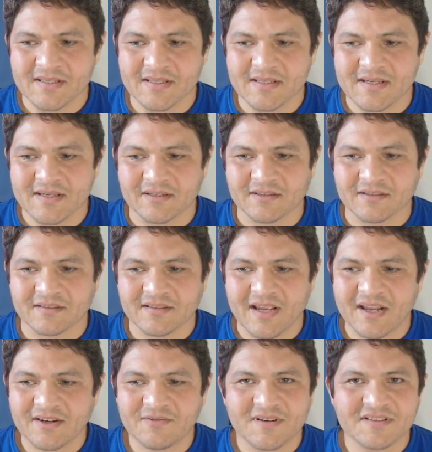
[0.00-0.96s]
in
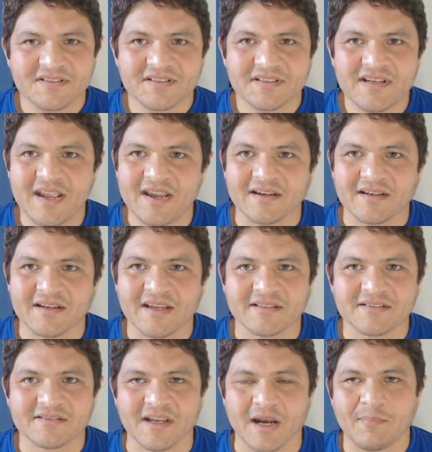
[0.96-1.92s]
catch wrestling, yeah, again,
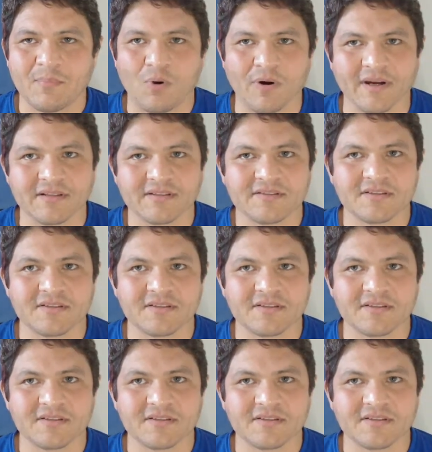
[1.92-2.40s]
it's not points.